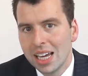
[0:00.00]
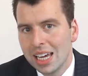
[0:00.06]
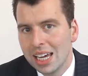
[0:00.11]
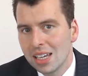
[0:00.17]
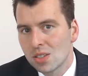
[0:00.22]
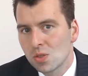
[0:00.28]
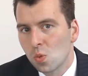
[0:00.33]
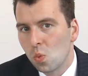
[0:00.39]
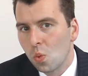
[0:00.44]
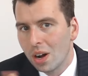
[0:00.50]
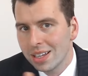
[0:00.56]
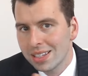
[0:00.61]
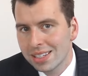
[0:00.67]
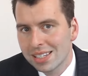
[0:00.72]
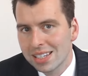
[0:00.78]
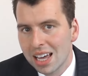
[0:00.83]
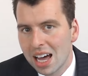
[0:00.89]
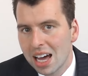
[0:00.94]
It's
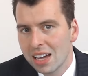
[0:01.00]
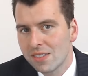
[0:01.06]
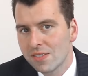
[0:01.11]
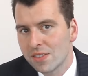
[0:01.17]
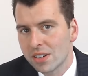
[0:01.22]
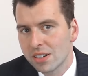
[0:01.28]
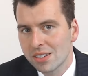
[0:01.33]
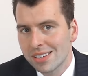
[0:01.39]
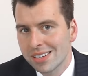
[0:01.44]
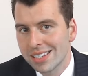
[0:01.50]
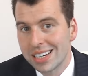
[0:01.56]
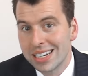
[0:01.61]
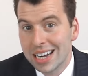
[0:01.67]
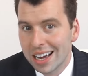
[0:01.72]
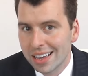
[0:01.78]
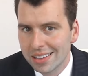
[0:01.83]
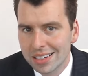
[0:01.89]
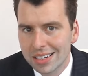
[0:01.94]
one side versus
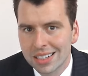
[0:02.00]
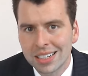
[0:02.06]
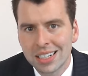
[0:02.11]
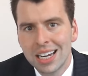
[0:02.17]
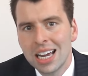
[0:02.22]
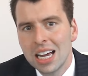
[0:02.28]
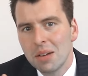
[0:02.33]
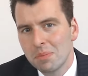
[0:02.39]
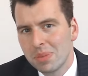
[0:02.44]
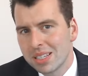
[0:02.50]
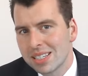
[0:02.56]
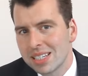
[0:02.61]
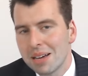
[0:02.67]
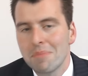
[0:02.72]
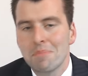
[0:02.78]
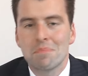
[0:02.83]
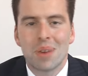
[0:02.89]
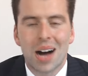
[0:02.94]
another, but
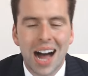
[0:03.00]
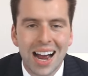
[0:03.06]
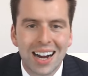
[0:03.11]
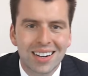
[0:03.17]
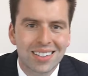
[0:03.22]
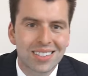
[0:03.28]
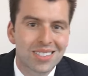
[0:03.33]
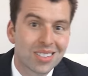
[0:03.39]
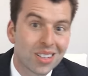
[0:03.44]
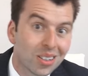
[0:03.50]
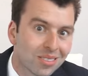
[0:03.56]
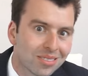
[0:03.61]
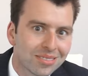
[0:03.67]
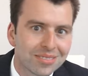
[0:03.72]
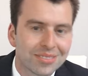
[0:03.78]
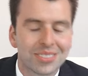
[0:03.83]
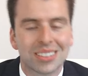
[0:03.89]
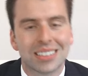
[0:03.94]
some buyers
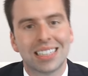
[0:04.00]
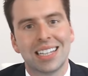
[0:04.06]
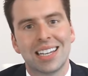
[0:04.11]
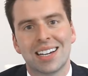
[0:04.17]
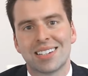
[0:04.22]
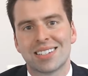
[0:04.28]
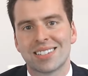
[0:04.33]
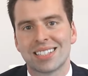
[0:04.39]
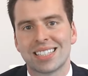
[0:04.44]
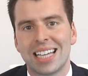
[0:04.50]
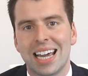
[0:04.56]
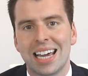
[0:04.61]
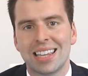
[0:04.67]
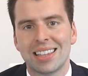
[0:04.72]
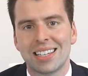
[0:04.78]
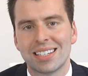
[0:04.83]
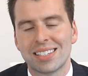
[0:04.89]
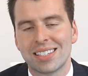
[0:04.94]
don't fully
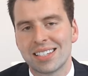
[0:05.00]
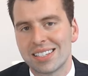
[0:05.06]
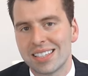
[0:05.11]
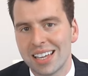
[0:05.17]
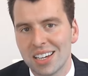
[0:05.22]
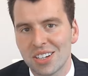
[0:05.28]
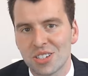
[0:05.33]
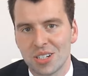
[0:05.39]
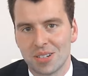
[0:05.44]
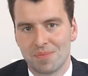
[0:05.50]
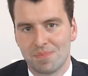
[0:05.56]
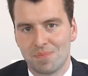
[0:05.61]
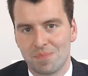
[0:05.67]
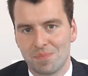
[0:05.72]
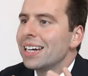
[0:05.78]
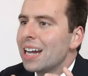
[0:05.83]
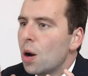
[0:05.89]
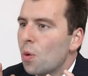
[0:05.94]
understand this distinction.
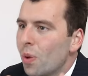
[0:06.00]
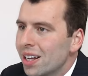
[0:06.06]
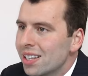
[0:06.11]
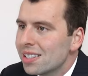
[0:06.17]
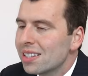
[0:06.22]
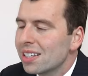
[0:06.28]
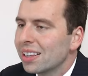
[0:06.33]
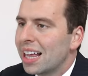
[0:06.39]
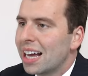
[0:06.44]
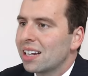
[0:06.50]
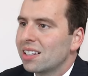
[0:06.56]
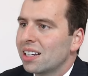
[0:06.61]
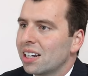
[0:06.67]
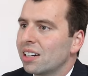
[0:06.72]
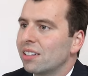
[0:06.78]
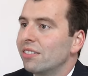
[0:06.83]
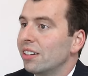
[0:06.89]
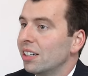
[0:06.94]
Now, when
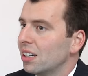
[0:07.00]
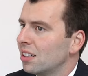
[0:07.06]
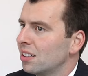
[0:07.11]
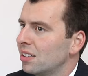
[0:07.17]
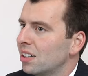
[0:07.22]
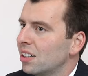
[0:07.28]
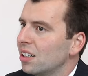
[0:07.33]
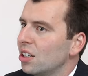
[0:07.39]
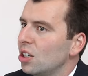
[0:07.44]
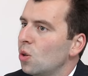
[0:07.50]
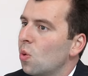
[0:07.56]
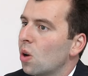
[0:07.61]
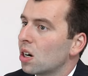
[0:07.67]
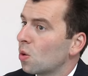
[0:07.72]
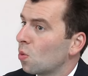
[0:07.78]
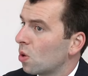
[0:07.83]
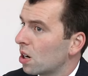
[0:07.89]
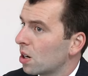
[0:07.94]
selecting a realtor, you
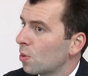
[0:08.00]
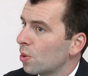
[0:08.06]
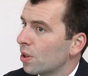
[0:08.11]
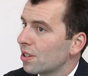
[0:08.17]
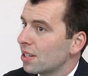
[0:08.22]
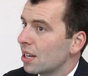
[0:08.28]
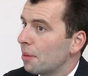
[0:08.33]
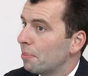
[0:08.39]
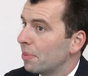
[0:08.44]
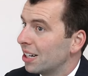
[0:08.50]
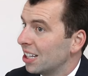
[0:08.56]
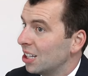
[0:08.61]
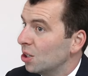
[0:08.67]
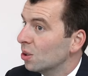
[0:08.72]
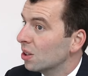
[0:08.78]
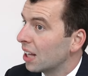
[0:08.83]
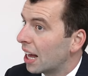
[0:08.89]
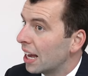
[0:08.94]
want to work with somebody
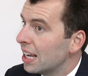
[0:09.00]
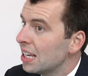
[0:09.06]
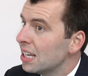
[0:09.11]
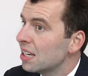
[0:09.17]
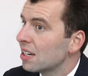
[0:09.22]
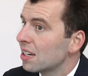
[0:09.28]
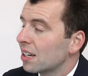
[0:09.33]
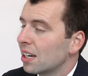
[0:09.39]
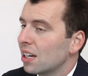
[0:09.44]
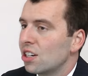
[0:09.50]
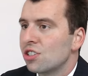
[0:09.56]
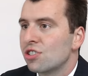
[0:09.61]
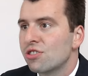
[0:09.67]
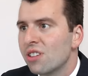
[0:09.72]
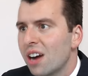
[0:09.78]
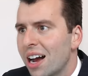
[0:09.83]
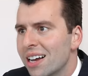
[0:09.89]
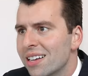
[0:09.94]
you like, can
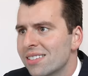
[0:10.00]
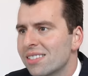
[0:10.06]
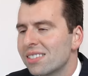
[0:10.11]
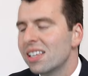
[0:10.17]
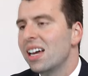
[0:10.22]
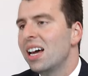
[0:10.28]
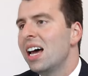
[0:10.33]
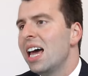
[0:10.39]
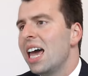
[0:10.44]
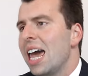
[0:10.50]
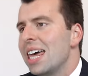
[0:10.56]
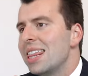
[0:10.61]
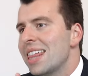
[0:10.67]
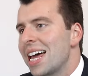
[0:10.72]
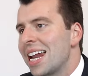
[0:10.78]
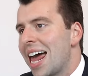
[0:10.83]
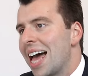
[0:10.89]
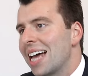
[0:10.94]
trust,
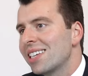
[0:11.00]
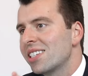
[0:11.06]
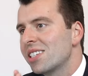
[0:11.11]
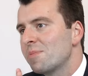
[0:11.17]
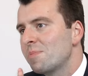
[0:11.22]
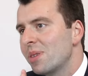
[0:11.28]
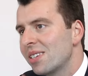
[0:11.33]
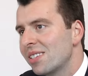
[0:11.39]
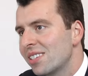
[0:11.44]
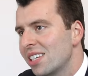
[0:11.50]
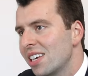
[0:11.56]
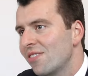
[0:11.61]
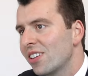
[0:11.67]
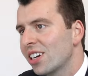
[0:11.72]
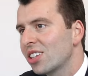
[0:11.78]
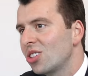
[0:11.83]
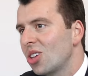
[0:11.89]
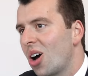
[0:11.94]
and that has
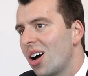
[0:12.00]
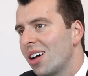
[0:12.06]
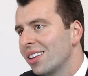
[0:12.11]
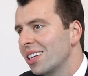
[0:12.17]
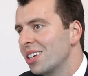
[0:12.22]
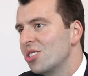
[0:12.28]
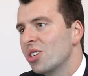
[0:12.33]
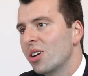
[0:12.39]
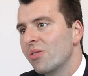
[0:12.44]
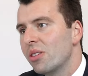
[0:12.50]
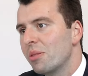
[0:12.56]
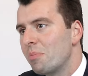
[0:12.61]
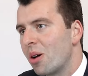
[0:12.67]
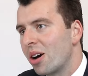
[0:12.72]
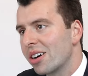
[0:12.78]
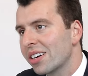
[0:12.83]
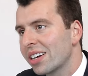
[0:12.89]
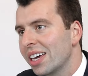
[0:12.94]
specific knowledge of the
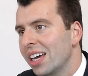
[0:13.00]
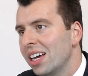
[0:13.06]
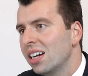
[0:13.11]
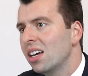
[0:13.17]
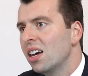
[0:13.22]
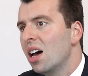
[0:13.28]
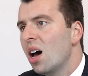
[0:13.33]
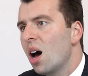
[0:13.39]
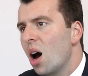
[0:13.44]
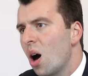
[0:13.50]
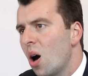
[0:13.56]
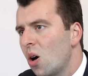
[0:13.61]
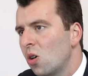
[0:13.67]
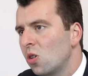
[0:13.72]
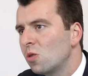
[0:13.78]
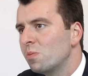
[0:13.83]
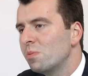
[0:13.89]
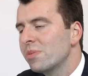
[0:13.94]
market,
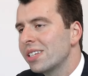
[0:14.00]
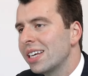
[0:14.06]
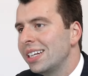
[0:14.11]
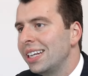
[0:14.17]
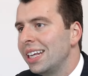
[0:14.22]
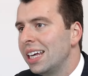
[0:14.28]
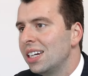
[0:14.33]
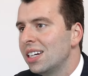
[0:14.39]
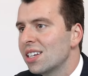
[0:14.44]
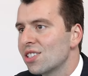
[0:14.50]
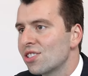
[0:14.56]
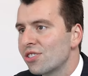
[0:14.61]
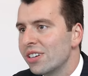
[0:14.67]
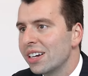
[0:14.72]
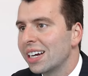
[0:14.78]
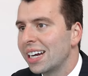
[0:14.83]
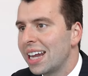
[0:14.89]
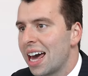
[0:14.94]
homes, and
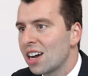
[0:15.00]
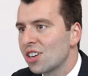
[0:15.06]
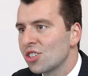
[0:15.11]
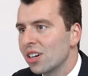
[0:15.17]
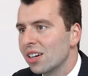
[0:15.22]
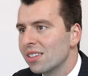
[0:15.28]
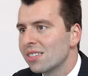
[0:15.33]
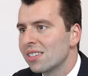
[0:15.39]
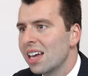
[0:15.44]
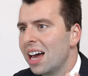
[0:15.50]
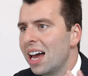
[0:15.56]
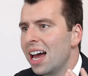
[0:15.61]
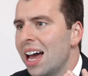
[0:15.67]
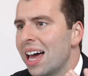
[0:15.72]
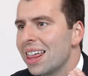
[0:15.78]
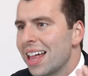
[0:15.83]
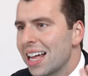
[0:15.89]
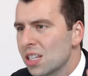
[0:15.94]
industry connections.
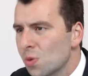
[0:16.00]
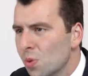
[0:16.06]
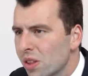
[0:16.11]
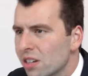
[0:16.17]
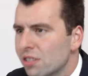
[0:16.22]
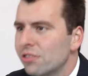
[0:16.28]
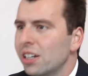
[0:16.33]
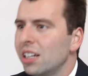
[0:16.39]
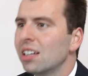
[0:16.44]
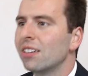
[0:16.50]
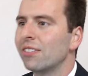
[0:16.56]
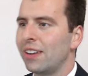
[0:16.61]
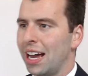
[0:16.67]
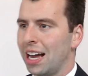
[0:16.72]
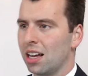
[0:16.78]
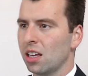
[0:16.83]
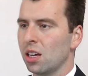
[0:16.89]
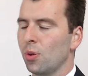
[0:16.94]
That's where the real
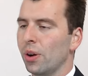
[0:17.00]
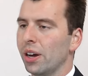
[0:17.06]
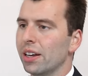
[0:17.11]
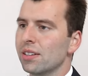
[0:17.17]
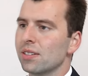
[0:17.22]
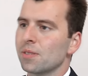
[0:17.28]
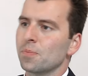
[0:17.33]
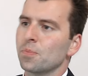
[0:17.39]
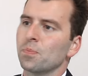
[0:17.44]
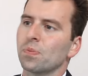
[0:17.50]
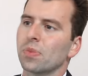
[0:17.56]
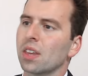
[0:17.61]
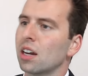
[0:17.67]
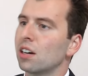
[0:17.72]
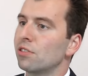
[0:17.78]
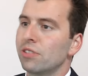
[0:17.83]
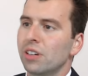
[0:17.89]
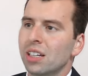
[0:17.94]
value is.
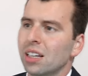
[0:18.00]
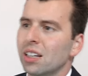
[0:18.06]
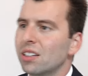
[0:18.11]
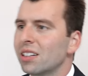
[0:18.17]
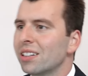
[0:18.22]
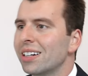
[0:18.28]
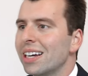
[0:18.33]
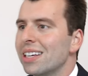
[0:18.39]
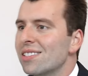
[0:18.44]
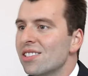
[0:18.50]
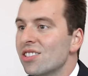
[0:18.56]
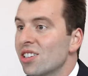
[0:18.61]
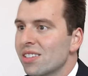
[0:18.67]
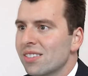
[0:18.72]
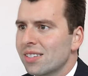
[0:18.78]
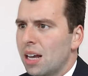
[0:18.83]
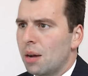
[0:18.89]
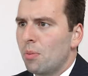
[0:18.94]
A realtor isn't
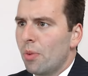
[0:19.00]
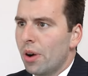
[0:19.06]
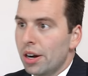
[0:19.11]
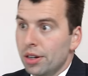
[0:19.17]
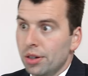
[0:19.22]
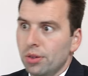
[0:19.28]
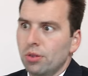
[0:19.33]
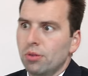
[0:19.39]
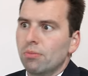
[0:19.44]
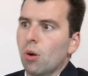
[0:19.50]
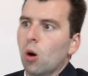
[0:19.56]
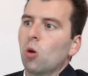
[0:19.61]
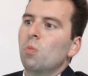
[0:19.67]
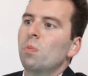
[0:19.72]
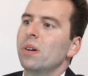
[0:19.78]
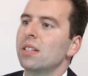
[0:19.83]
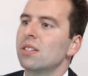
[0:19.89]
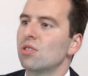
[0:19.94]
just someone who
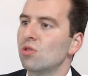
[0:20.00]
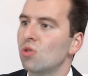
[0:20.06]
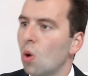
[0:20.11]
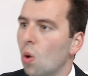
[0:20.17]
opens